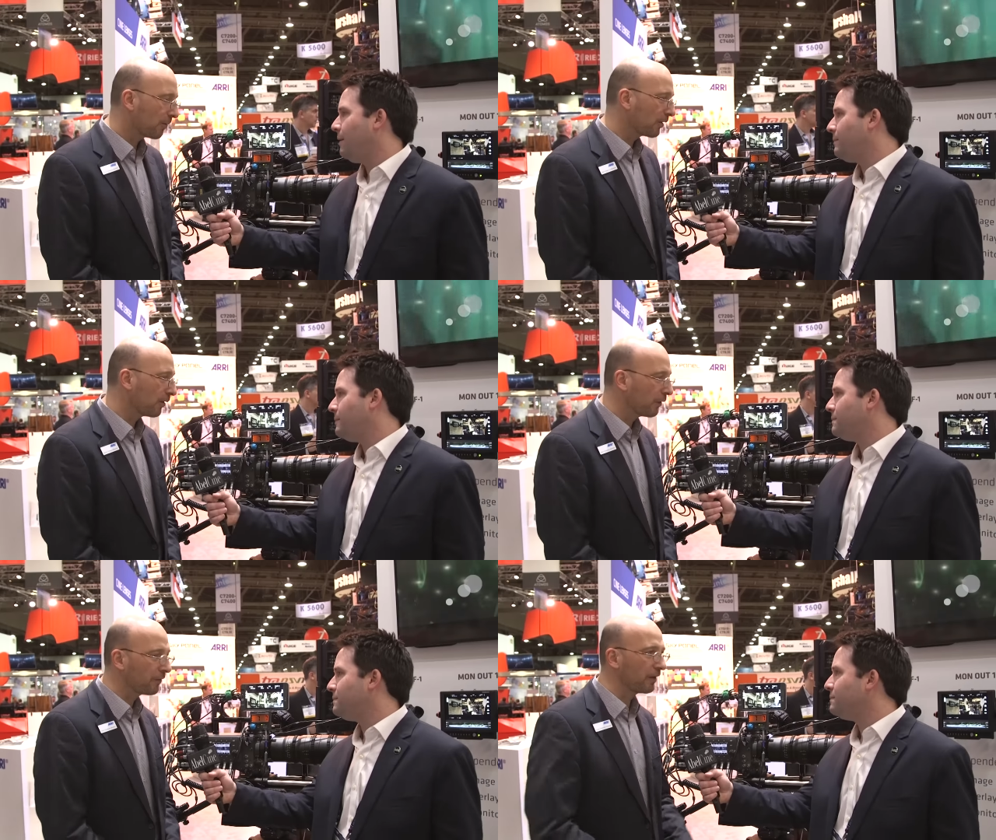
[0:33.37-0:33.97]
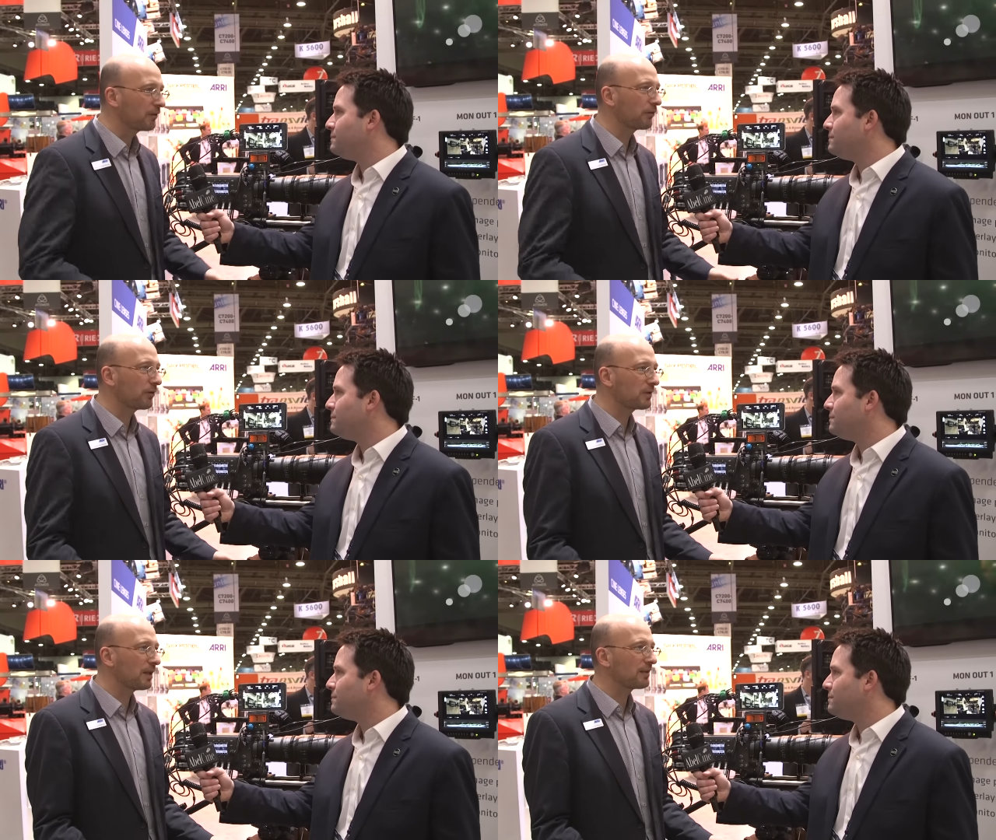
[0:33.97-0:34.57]
Speaker 1: Um, yeah, we've
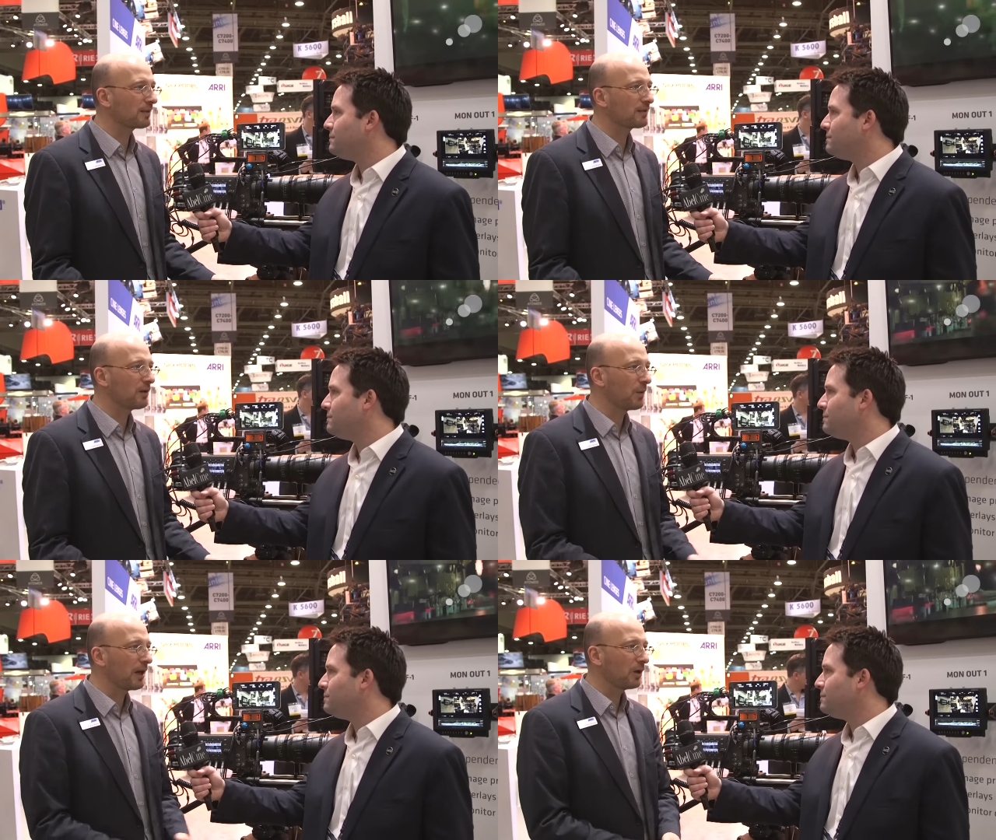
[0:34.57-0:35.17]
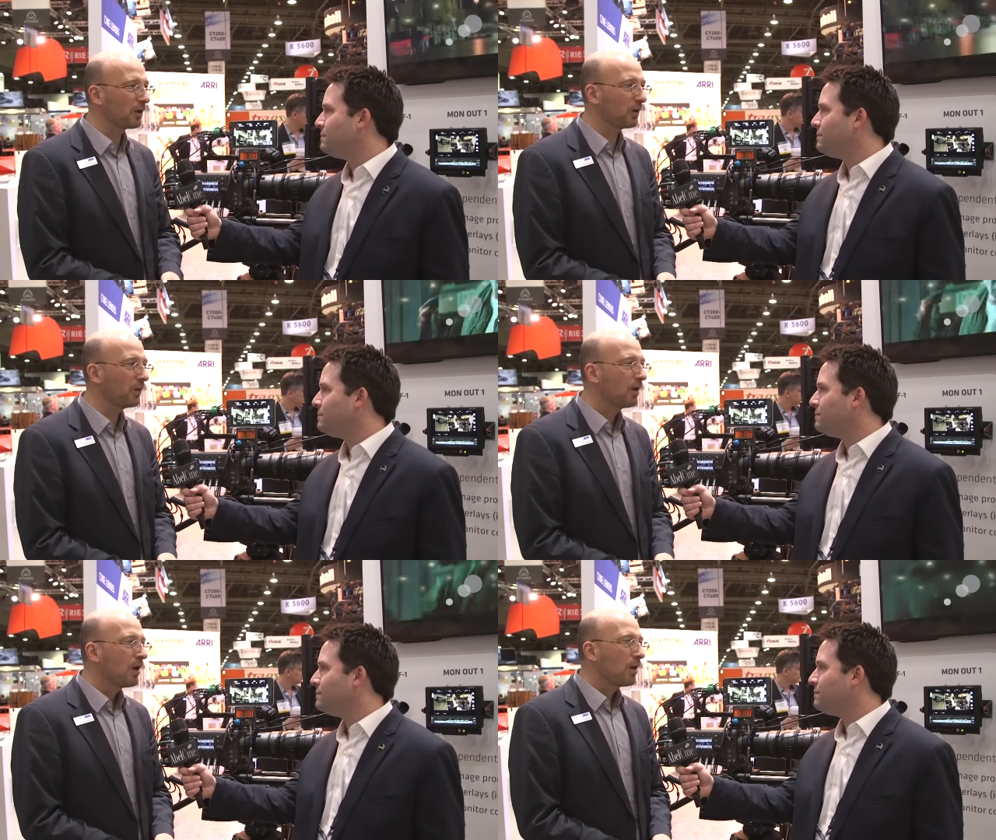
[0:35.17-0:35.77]
introduced the SXT a while
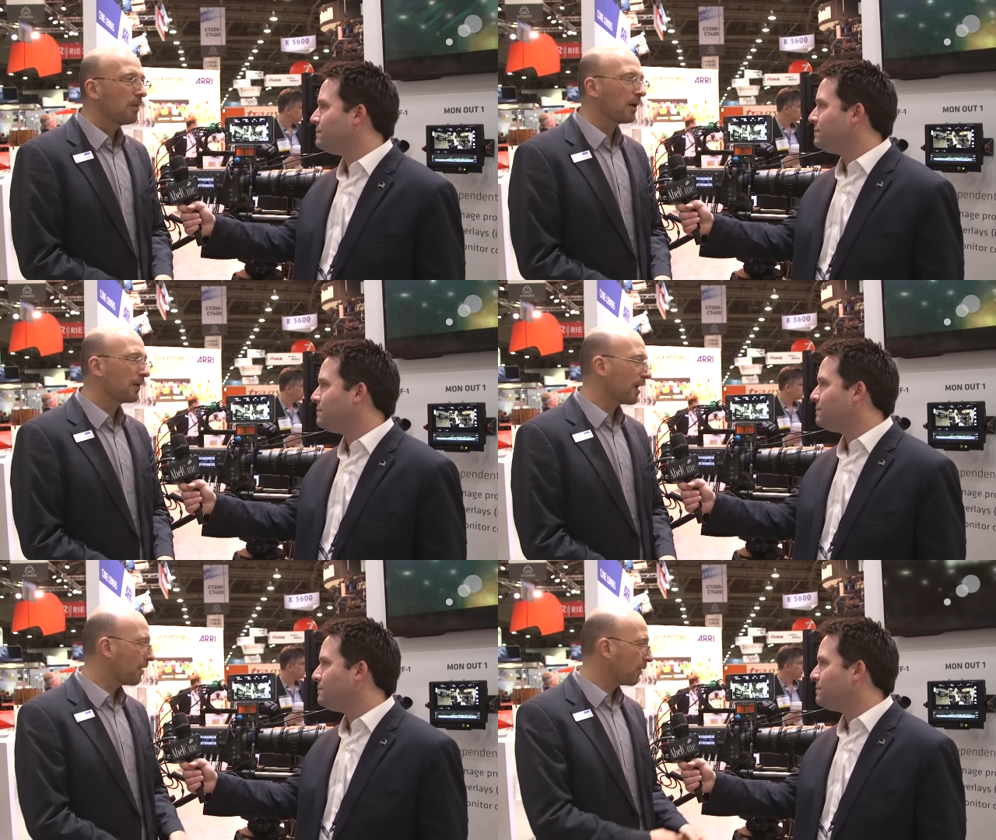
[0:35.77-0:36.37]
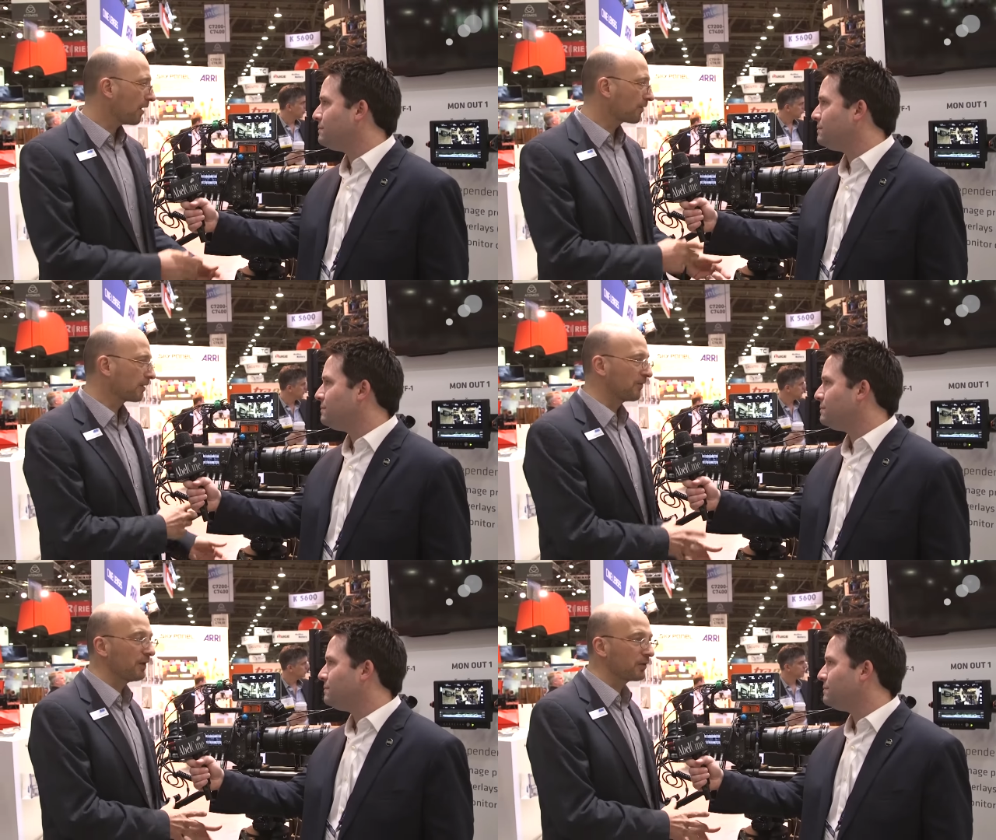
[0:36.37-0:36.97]
ago, but now we have
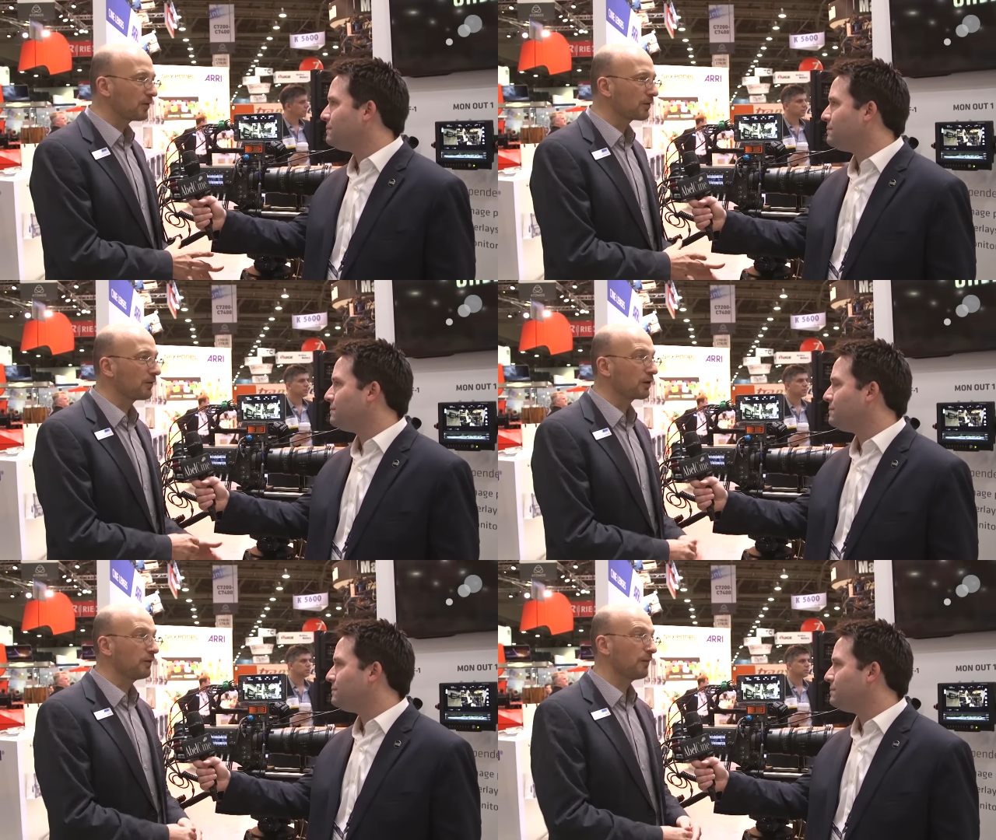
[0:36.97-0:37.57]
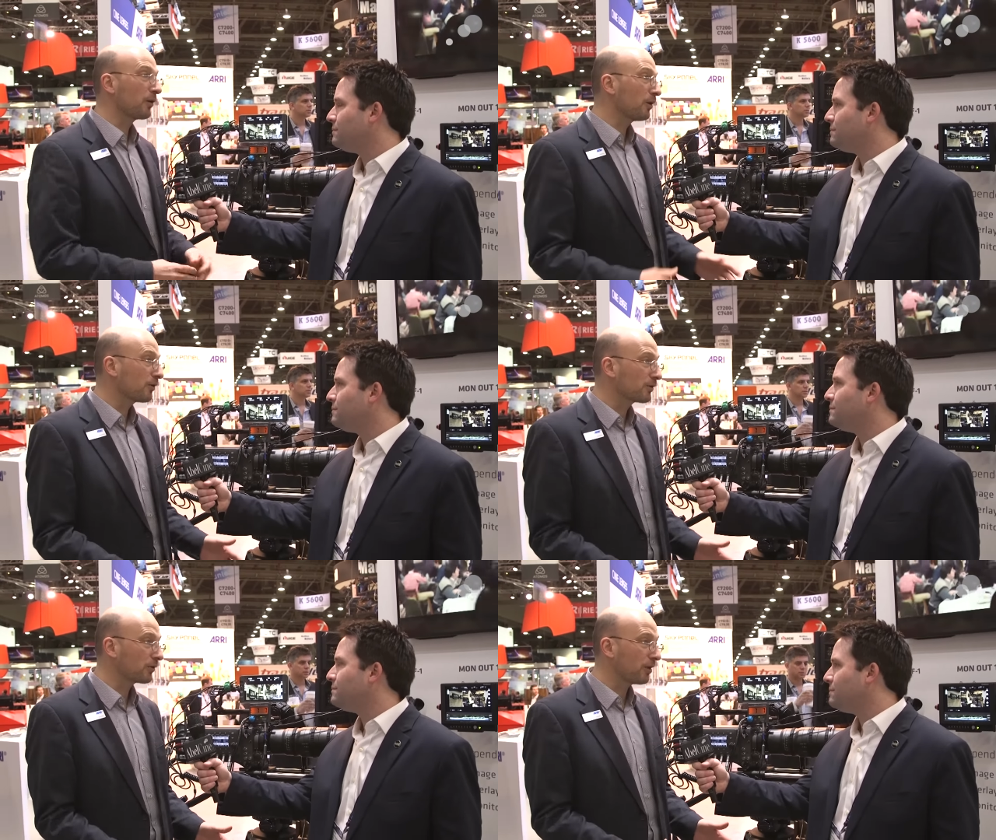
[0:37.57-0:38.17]
some features. We're actually very
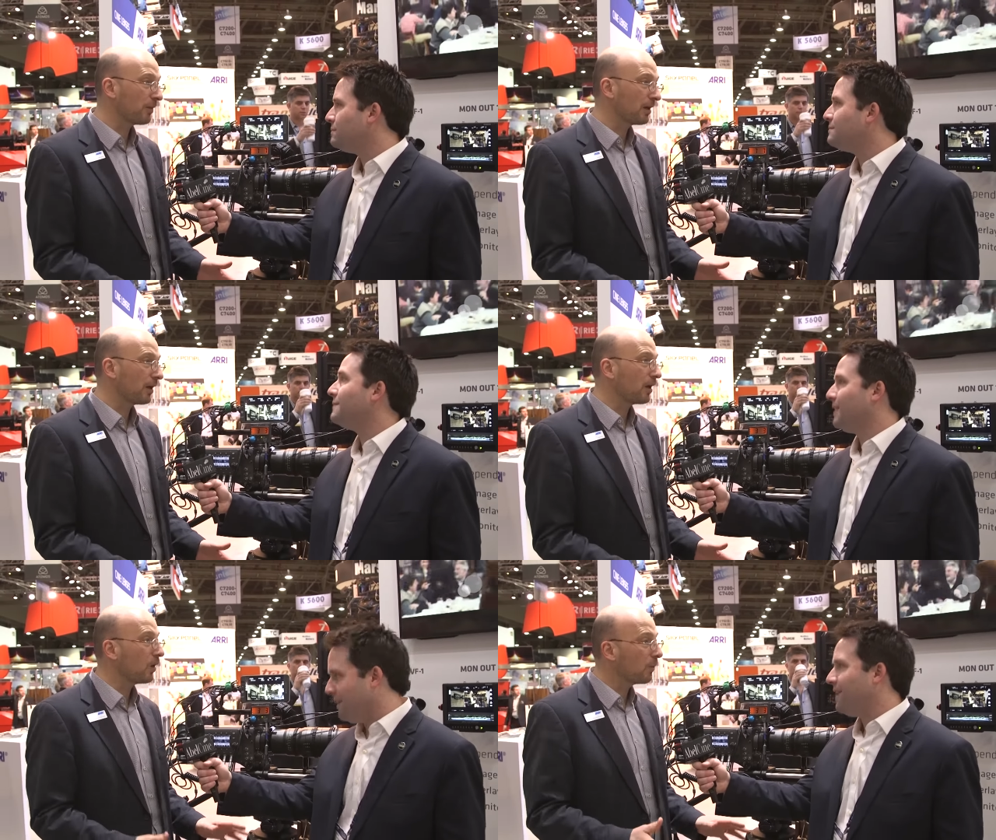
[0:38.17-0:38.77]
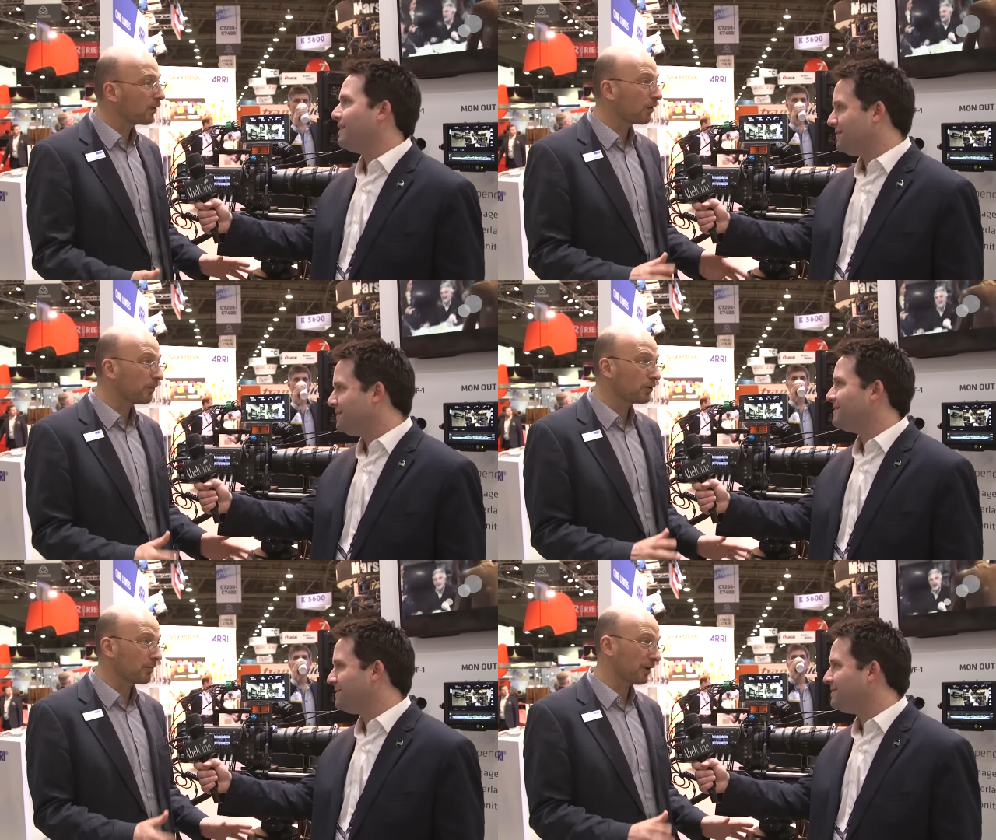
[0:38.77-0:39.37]
close to shipping. I hope we're going
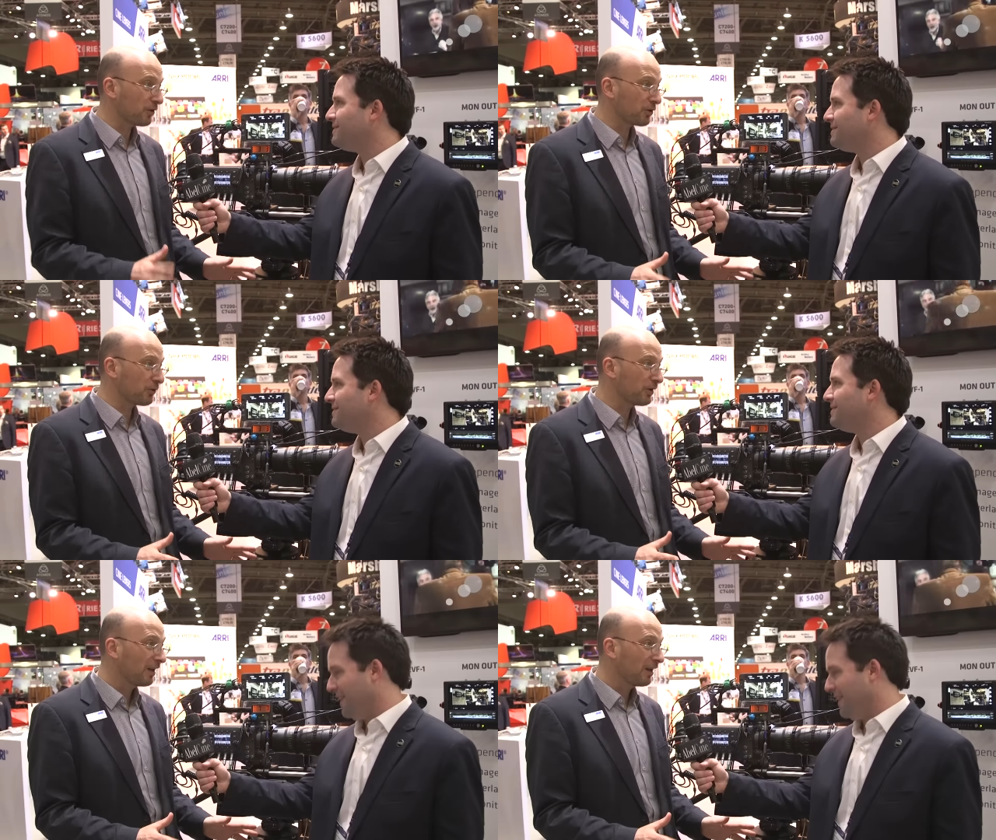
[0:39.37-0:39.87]
to be shipping in June.